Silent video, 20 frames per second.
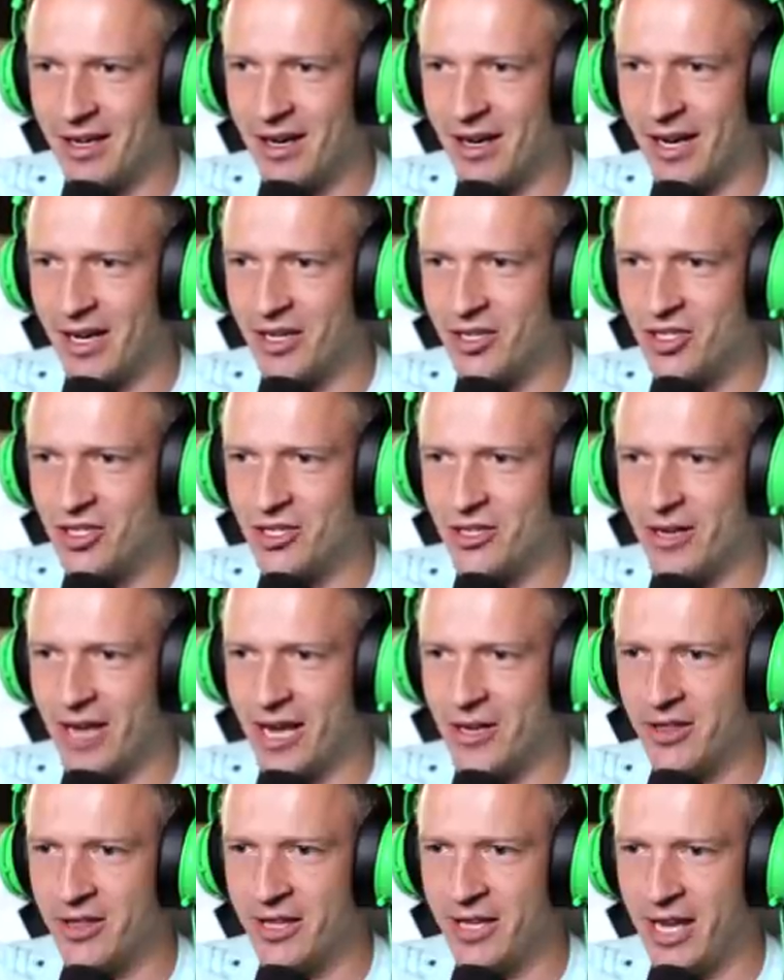Alright, shoot
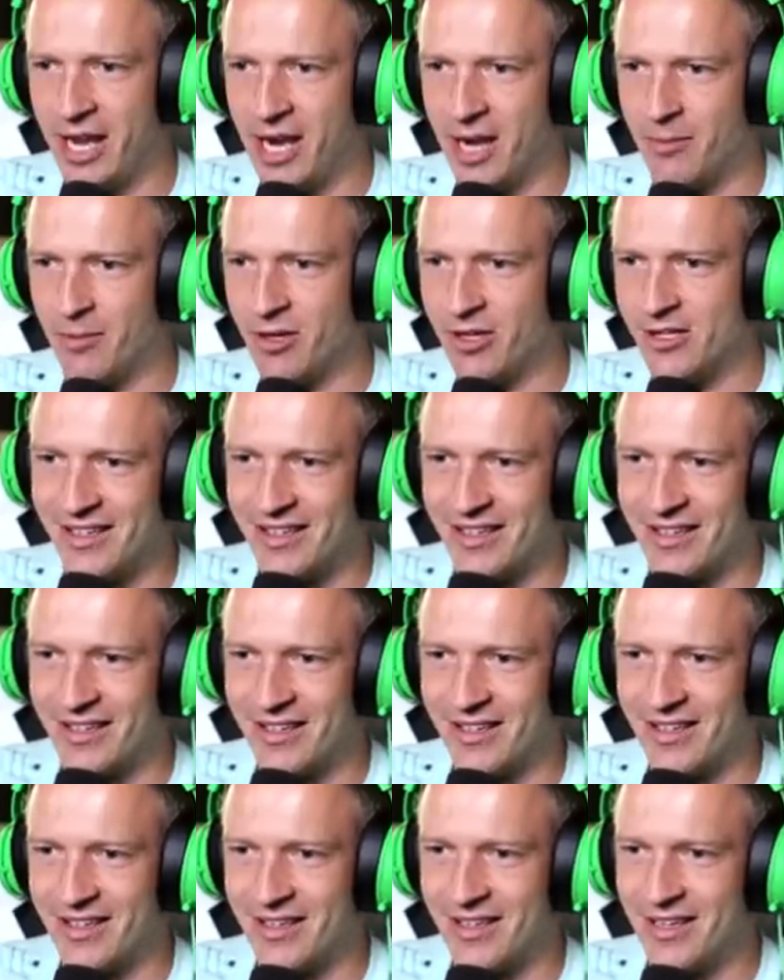out the camera.
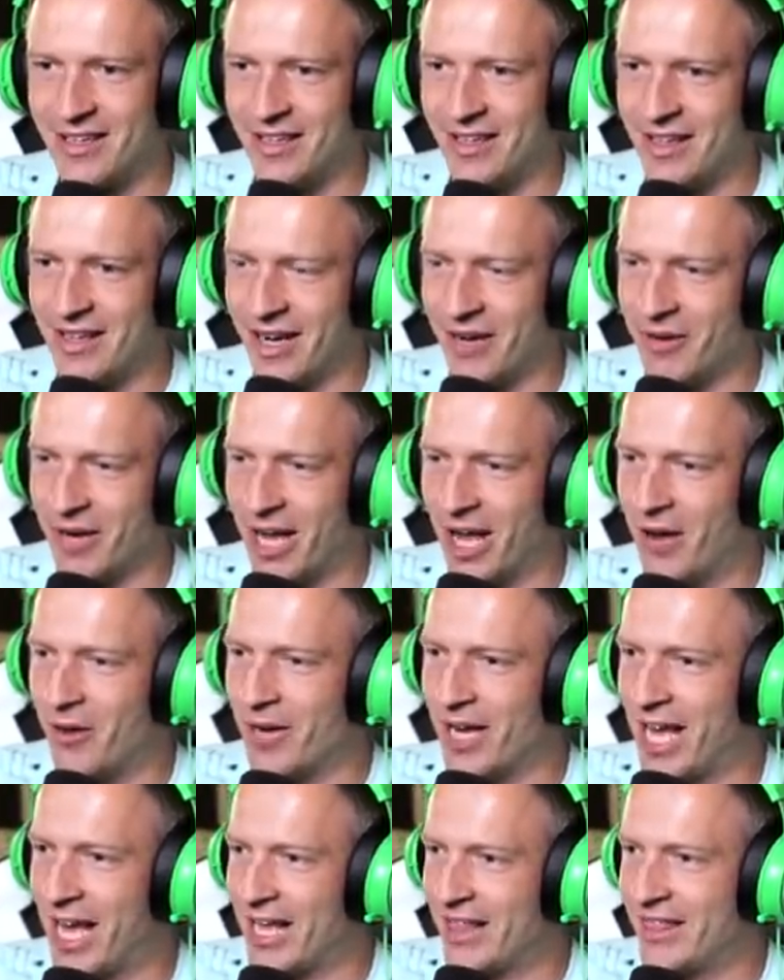There we go.
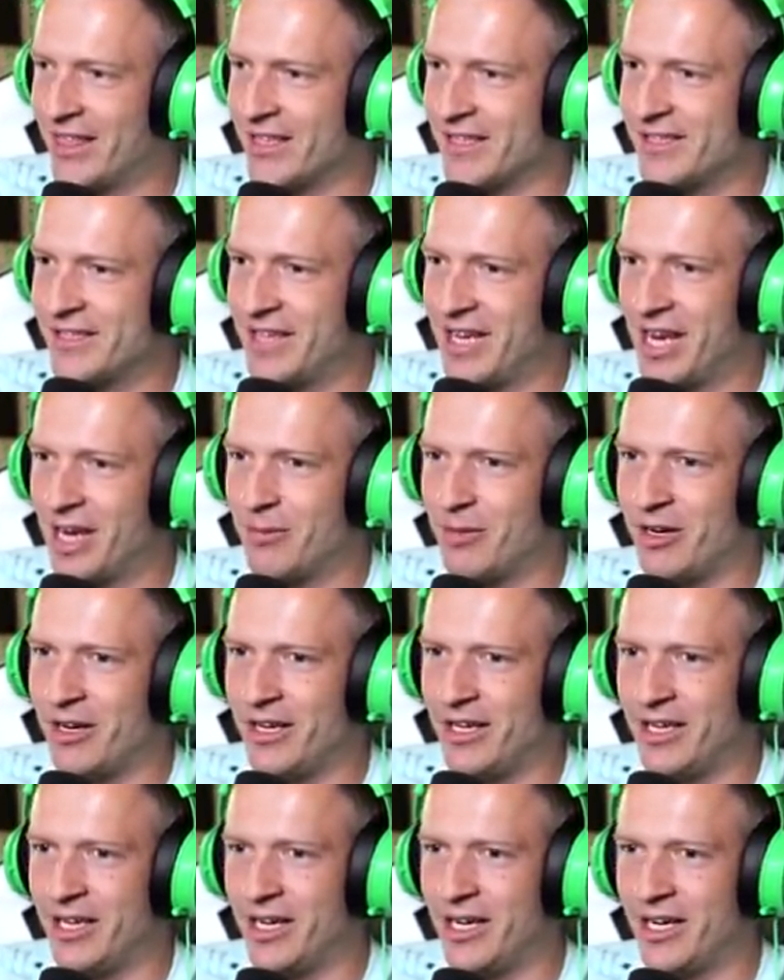We got this camera
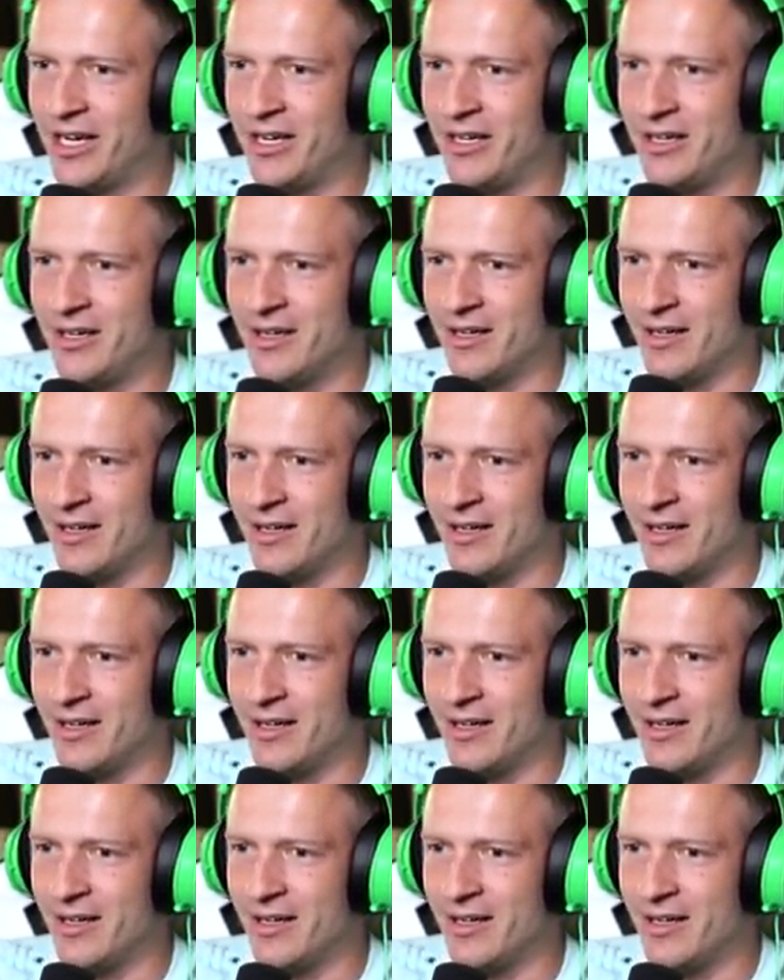here.